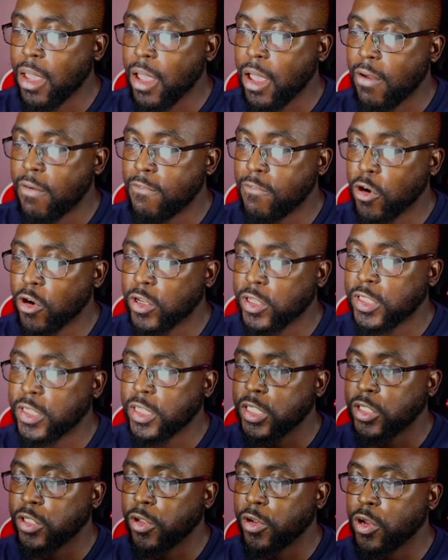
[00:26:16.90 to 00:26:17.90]

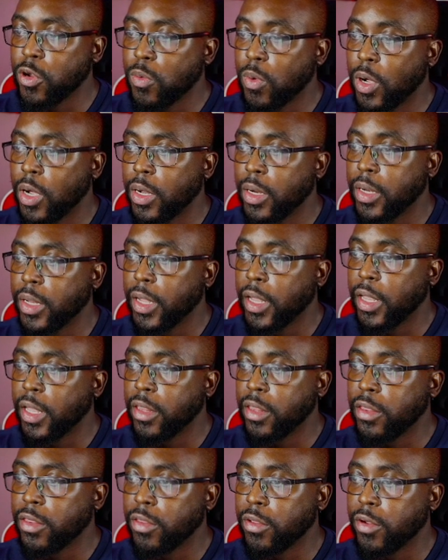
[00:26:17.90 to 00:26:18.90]
verses 31
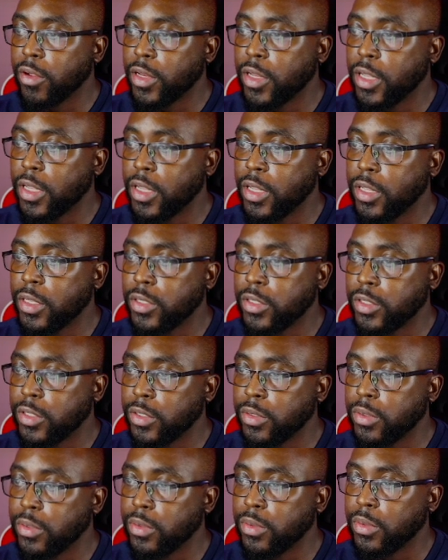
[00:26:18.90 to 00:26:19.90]
and
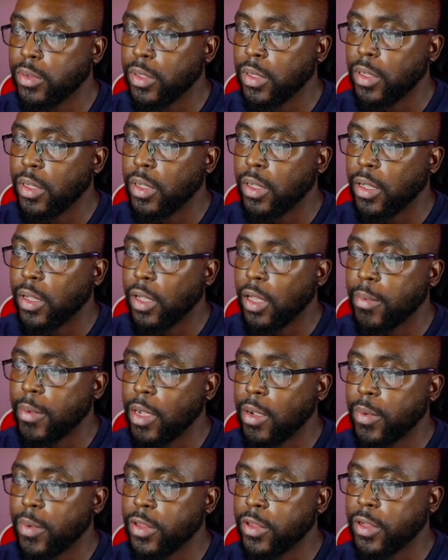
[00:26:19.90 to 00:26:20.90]
32. How
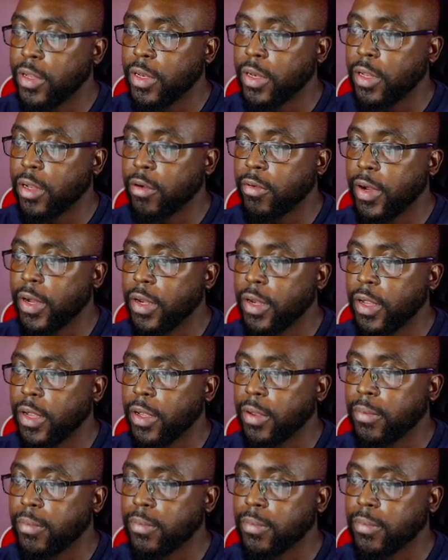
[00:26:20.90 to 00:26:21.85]
about we stand there right now?